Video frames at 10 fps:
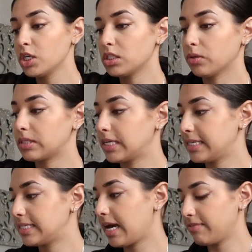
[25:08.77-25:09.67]
So it's
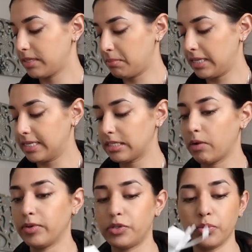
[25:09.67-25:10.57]
nice to have something that's
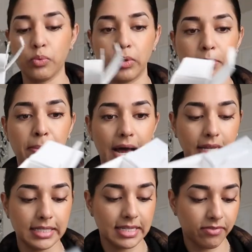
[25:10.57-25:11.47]
going to
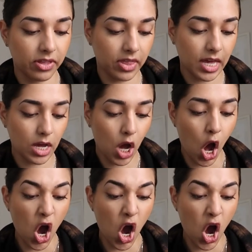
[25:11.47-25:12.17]
rebalance everything.